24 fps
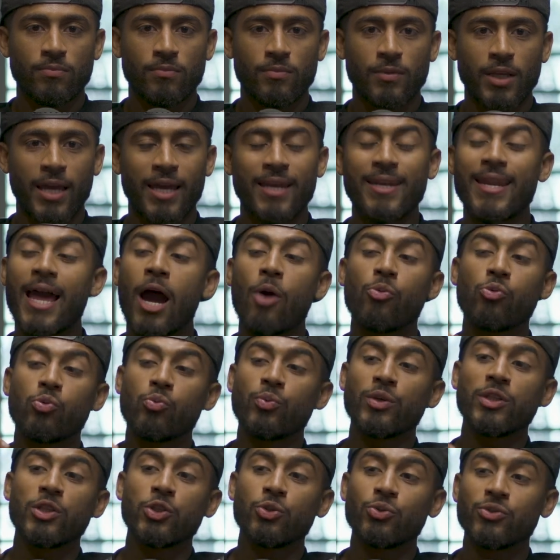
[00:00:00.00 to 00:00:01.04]
And now when we
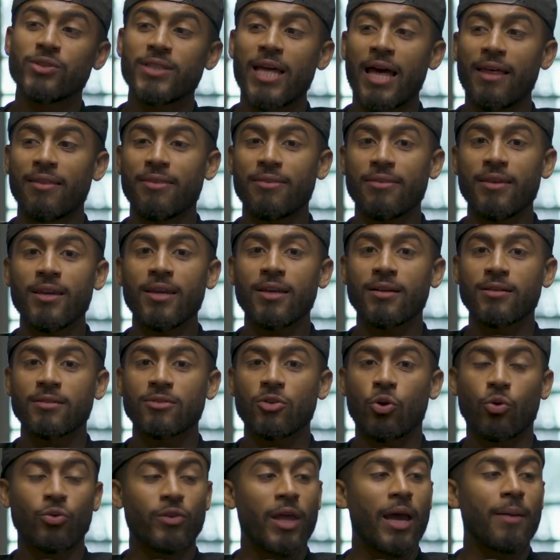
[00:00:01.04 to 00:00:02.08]
lose that thing
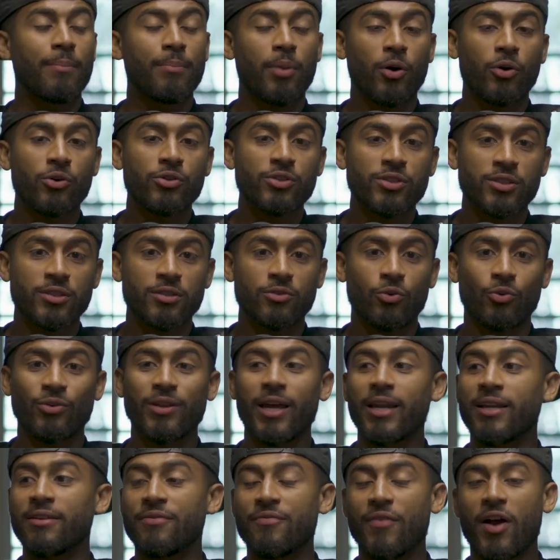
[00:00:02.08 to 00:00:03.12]
or that person or that
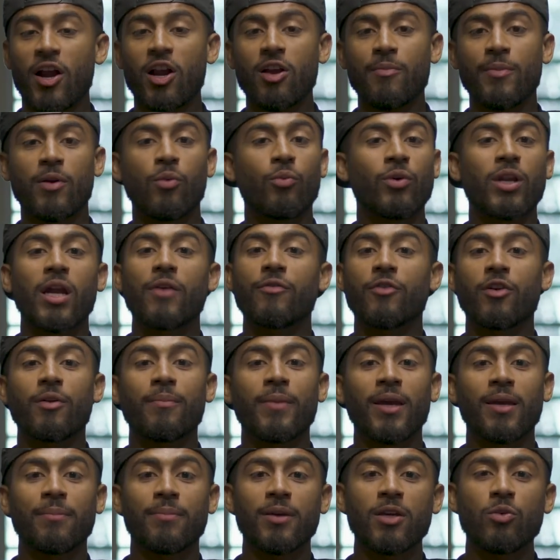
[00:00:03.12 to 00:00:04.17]
environment, whatever it
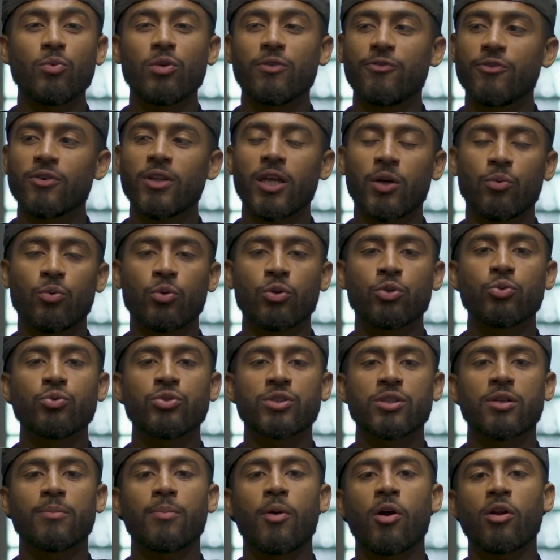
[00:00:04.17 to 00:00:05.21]
may be, we feel like we're losing
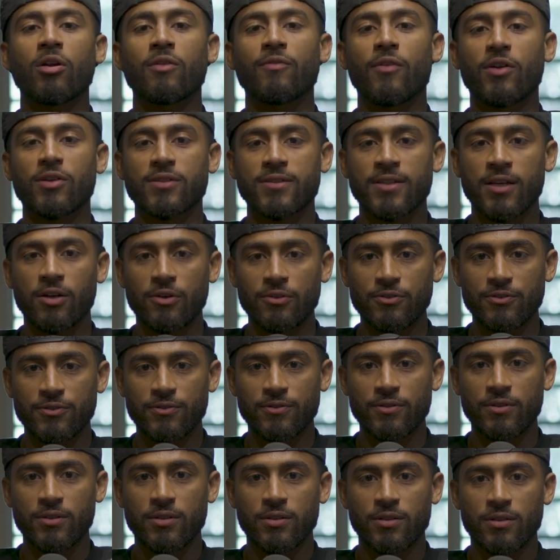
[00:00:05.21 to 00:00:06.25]
a part of ourselves.
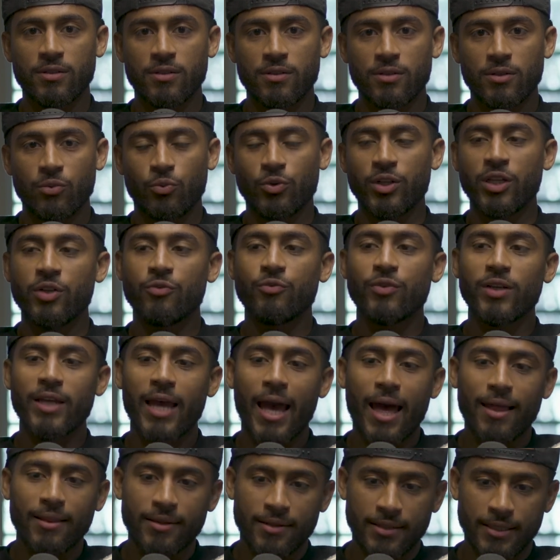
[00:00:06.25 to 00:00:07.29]
When in
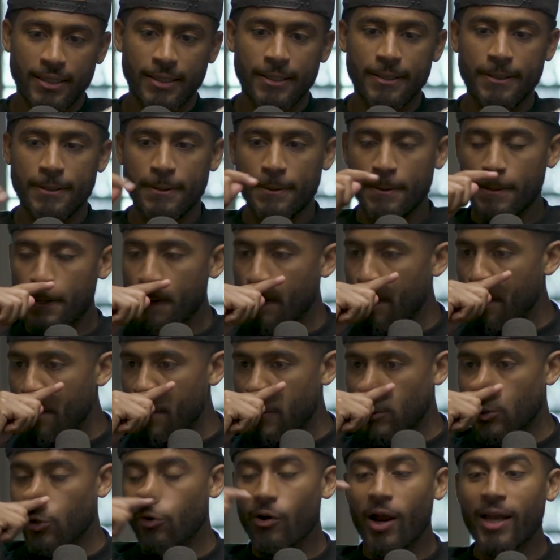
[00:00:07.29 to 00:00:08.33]
reality,
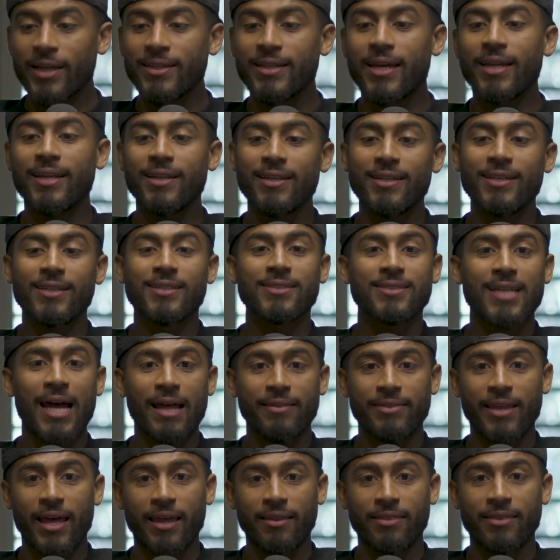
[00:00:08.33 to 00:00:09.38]
your identity is not
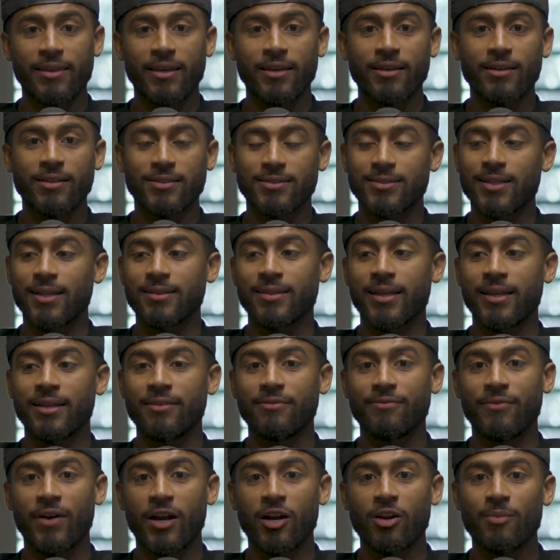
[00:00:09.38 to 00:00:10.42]
that thing. It's not that
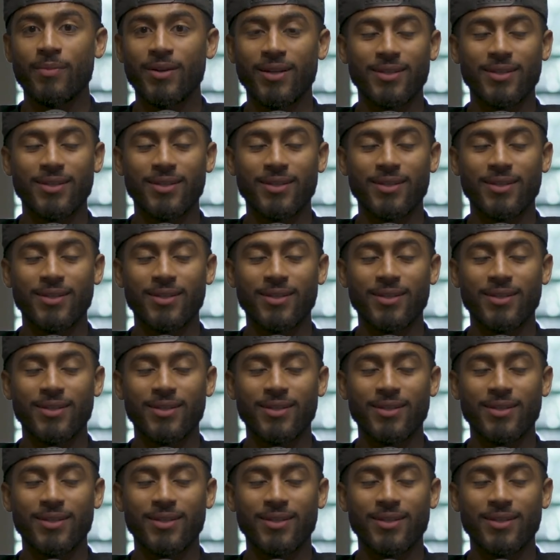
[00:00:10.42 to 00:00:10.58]
environment.